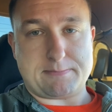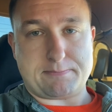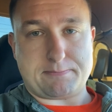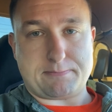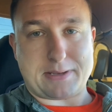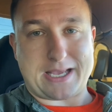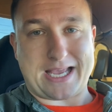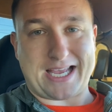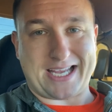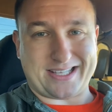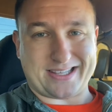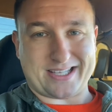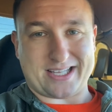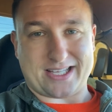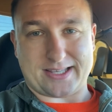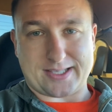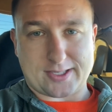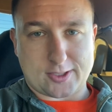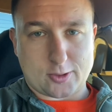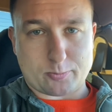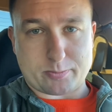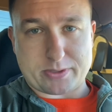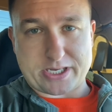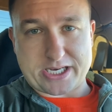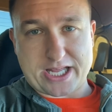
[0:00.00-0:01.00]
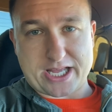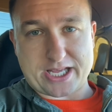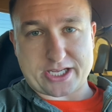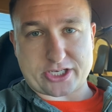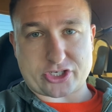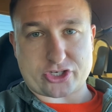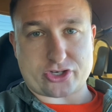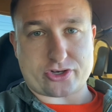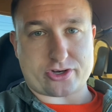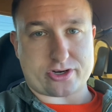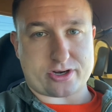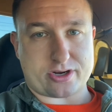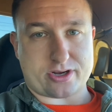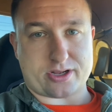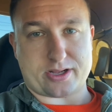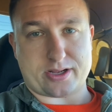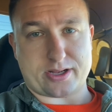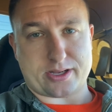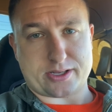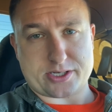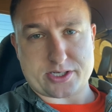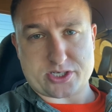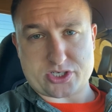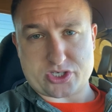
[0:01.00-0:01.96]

paying a little bit extra